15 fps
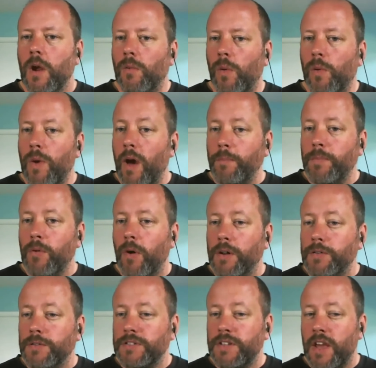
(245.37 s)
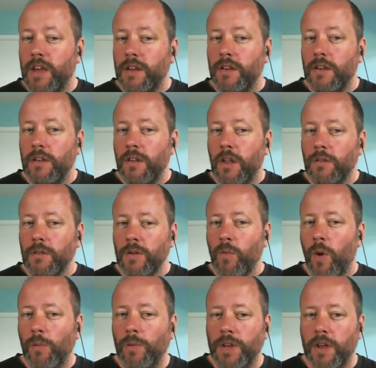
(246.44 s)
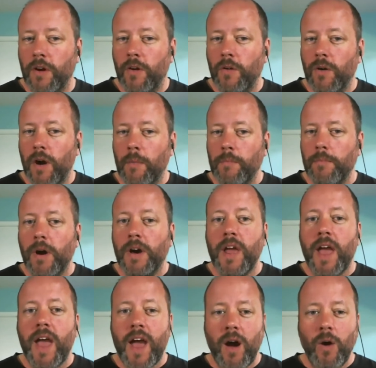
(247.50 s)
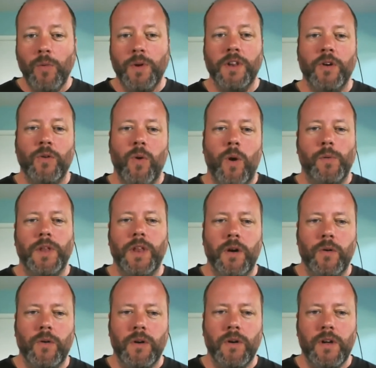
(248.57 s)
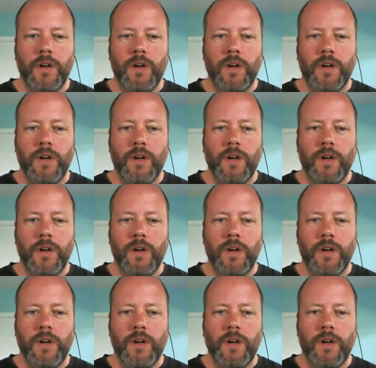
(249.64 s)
where we help you understand not only what we know, but how we know what we know.